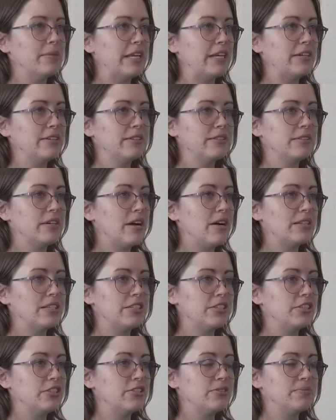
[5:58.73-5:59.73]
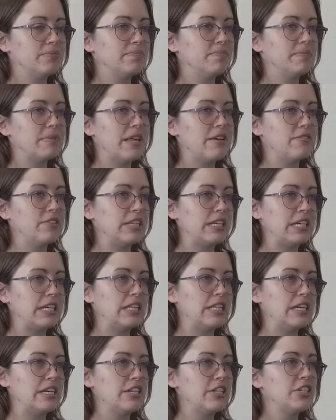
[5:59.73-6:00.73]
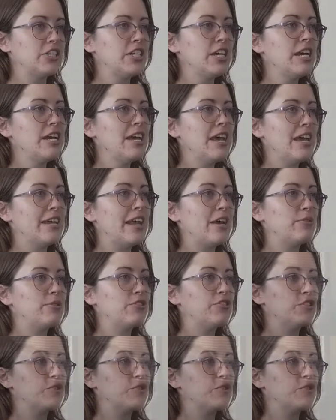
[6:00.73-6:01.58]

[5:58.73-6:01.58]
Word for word: like college level English, and I was